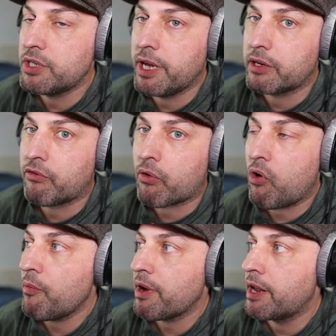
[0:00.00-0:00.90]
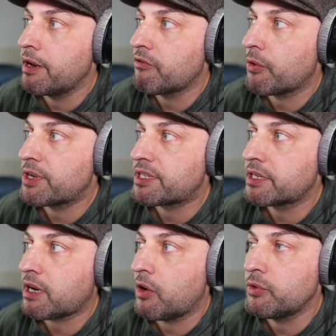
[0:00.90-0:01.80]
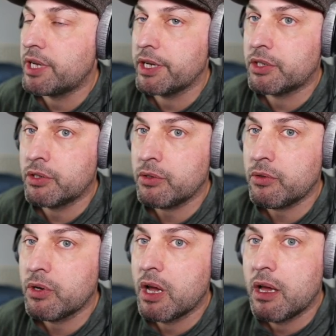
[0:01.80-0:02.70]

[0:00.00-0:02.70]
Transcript: date from and invoice discount date to.